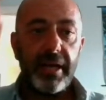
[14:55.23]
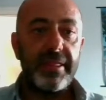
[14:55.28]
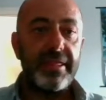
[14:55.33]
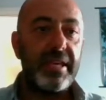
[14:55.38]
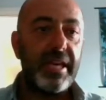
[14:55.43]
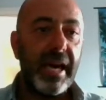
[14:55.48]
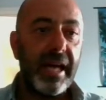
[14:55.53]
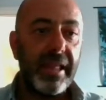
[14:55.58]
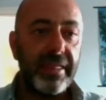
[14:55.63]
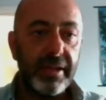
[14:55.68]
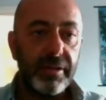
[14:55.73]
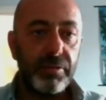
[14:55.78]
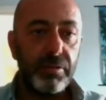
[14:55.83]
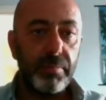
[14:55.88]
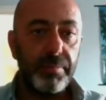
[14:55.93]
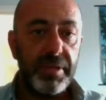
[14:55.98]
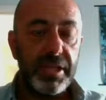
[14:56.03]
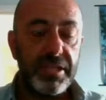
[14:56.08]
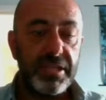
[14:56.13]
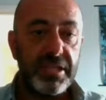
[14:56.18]
the other
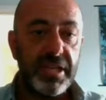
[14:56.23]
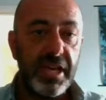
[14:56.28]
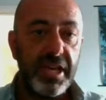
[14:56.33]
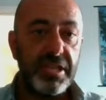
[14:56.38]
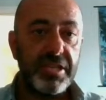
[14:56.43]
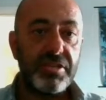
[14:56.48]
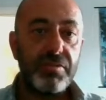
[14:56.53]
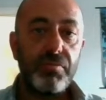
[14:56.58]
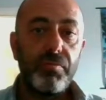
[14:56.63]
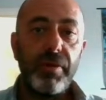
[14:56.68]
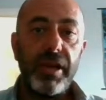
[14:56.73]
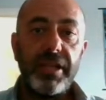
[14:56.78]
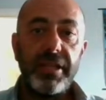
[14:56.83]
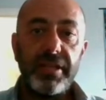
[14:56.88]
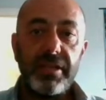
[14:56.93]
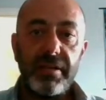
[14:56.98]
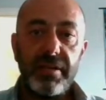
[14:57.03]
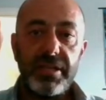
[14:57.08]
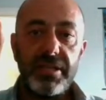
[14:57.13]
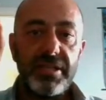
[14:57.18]
to be changed when
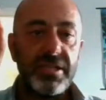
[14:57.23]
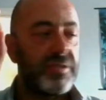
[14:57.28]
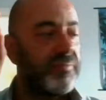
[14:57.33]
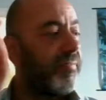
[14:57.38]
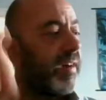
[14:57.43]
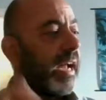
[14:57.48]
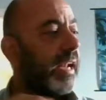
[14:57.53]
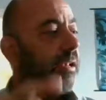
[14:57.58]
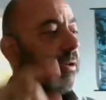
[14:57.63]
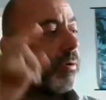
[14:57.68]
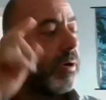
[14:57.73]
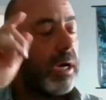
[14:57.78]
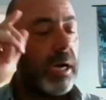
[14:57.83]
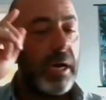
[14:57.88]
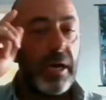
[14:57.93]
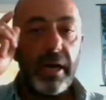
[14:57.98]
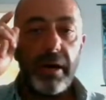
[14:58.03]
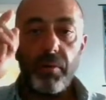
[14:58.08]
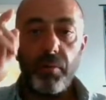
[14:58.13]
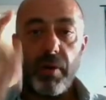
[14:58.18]
it reaches value
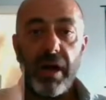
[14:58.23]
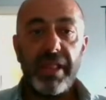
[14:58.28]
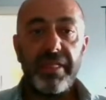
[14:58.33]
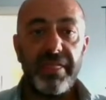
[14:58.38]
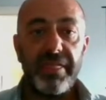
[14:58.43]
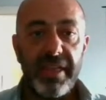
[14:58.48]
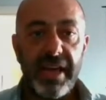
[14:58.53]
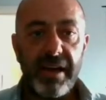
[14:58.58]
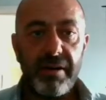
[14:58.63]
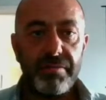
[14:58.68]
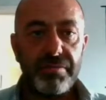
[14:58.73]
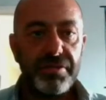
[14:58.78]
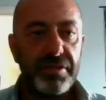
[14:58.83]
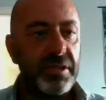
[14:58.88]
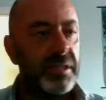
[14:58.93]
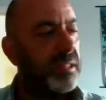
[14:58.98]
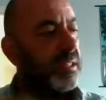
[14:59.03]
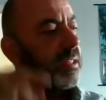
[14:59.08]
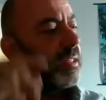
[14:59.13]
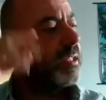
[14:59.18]

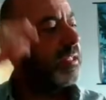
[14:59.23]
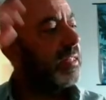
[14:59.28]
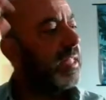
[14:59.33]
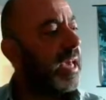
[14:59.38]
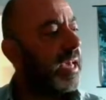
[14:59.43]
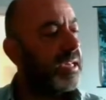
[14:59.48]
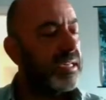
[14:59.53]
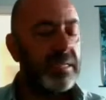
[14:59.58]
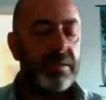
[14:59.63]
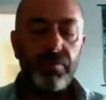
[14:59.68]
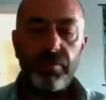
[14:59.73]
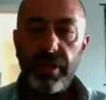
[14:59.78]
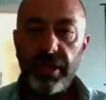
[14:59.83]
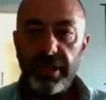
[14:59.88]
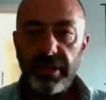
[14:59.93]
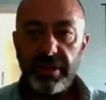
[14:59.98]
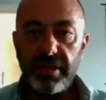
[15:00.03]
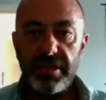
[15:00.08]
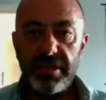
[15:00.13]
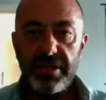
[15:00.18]
1000, the next
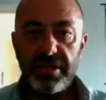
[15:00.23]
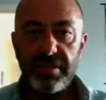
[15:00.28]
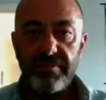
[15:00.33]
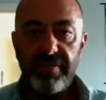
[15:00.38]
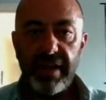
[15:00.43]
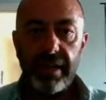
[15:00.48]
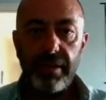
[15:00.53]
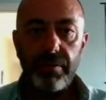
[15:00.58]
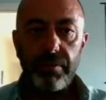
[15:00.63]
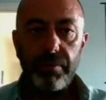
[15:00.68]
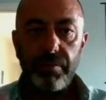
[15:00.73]
when it reaches value